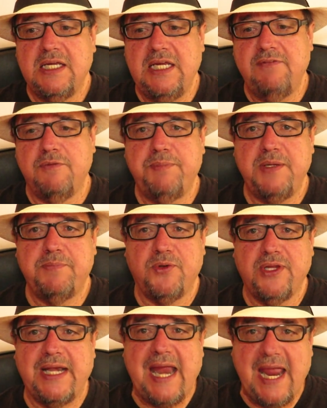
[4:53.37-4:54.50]
Even
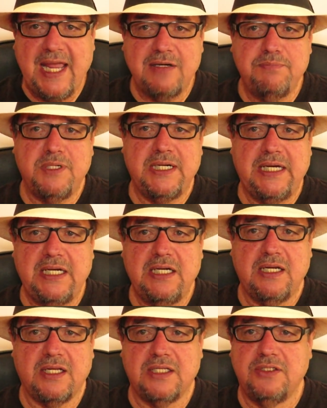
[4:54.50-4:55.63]
people that had
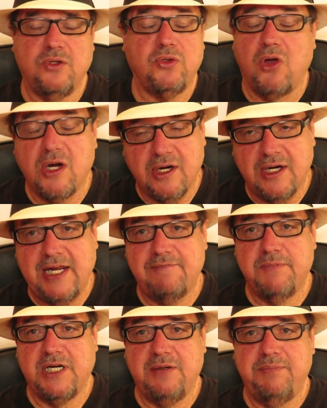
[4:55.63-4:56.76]
money no longer
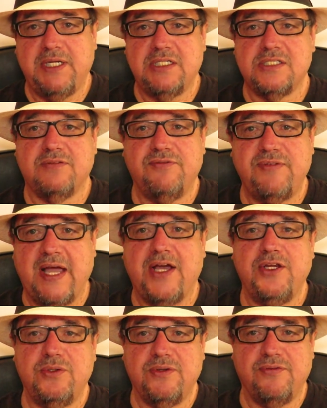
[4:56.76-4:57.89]
have money because the
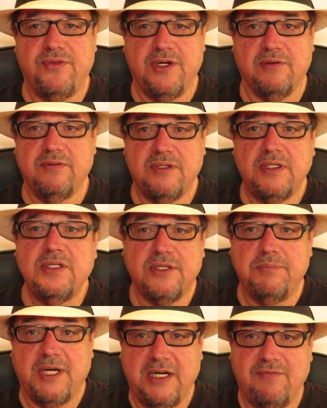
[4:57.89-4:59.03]
value of their
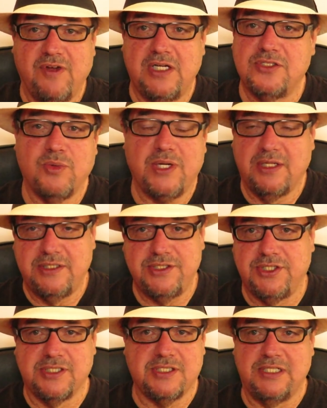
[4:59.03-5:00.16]
the money in Venezuela
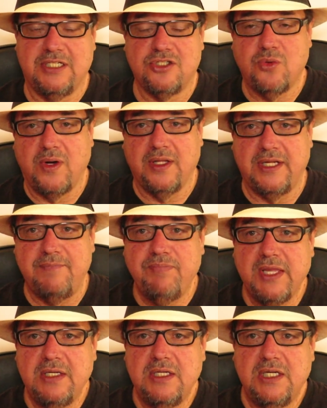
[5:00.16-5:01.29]
is just in the toilet.
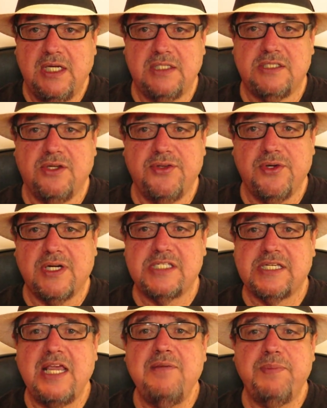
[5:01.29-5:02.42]
And so they're
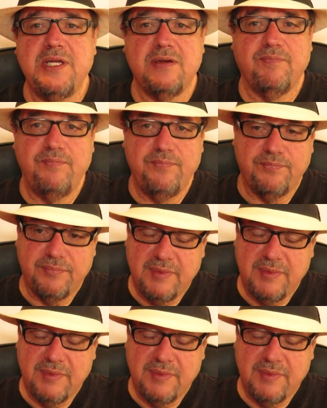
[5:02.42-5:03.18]
escaping